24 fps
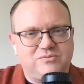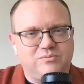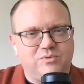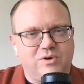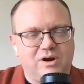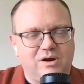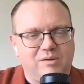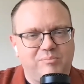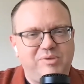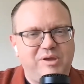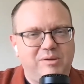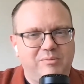
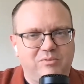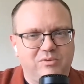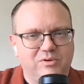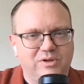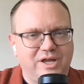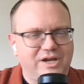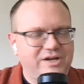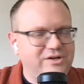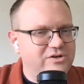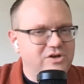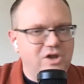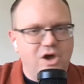where people were
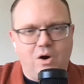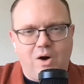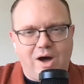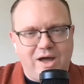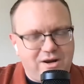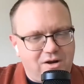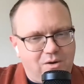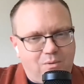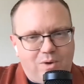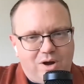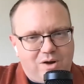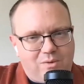like, "No, I
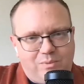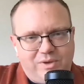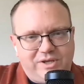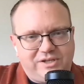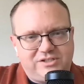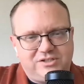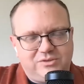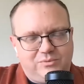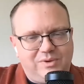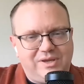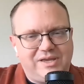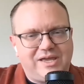don't want week
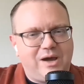to week.